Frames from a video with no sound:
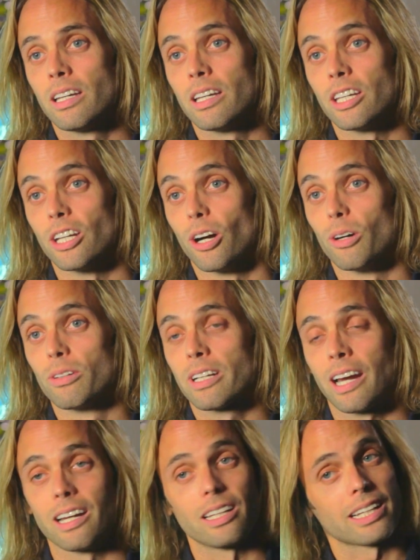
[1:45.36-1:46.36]
you know,
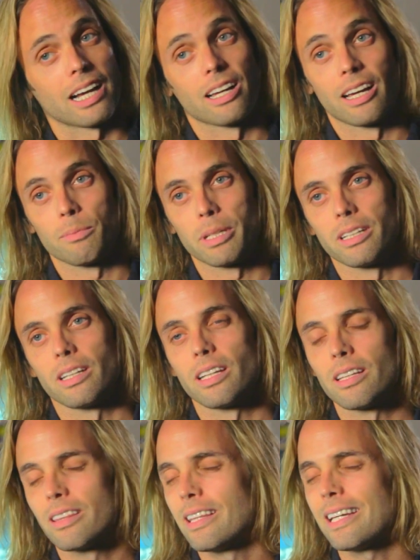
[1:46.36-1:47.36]
kind of like I
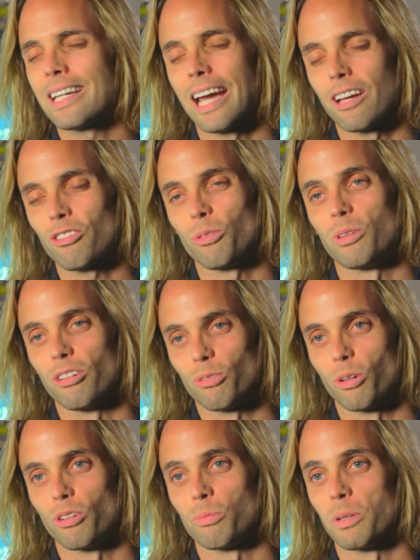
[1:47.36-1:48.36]
mean, they cast you in these
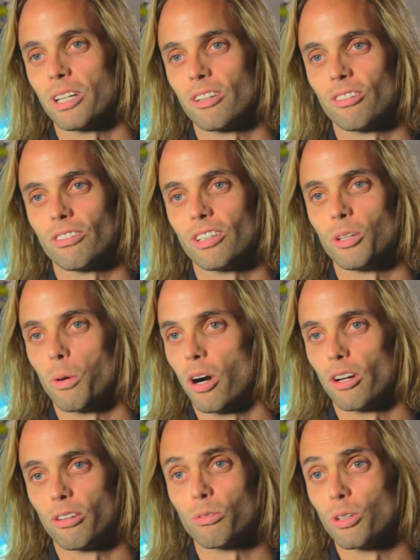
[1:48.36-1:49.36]
roles because you
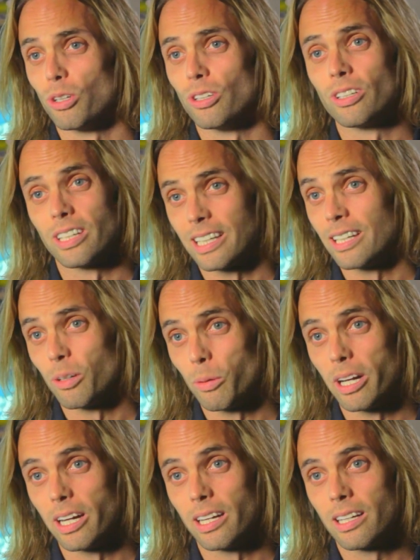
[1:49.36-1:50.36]
are the role in a
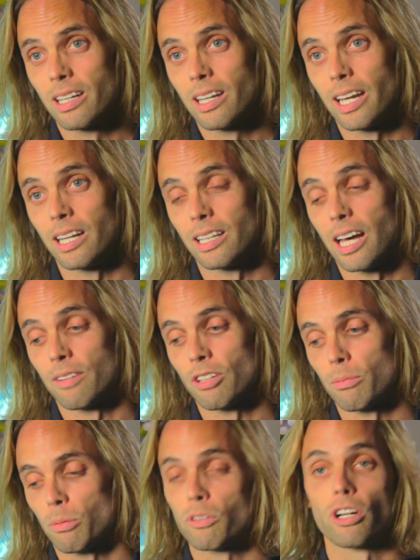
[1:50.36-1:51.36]
way. And a lot of
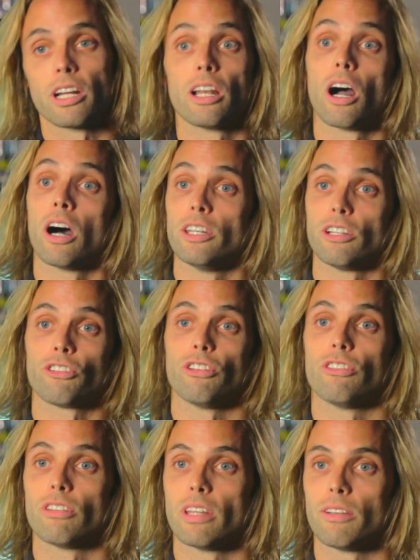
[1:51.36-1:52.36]
times I've gone into
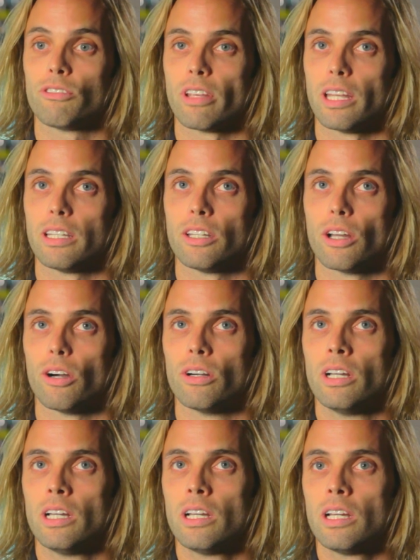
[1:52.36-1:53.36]
auditions and they've said, you know,
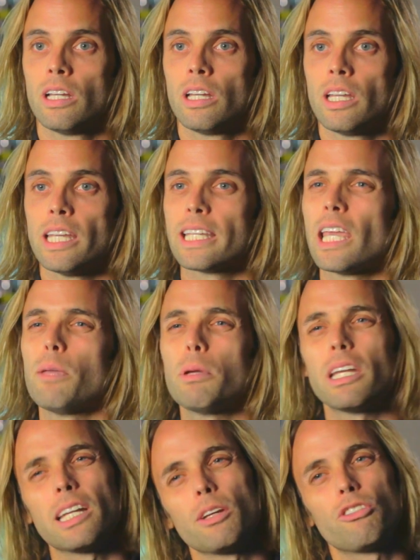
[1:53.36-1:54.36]
he came in
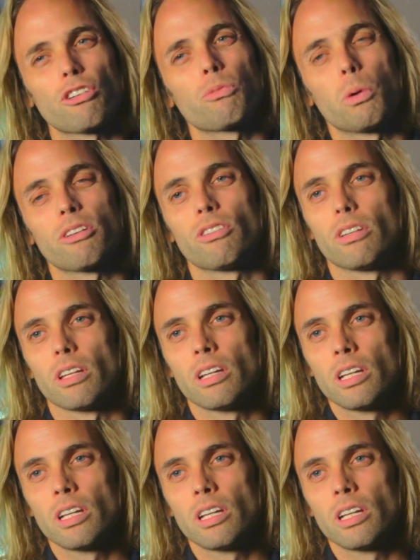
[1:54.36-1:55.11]
and he just wasn't.